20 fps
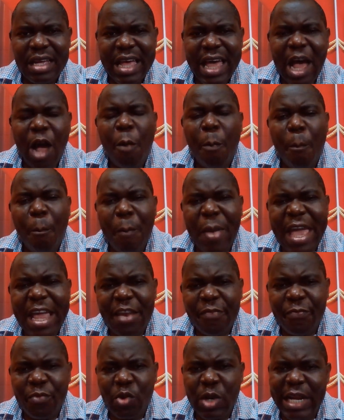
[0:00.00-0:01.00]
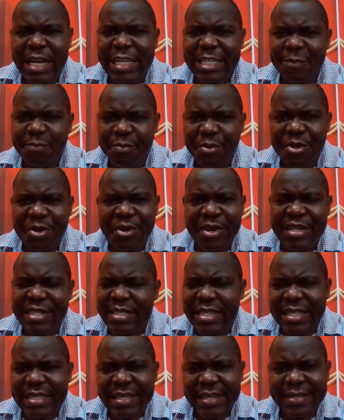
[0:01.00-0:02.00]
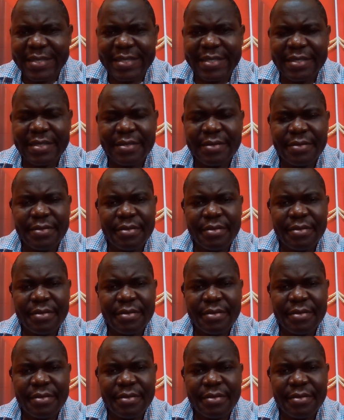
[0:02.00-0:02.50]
how painful an experience this is.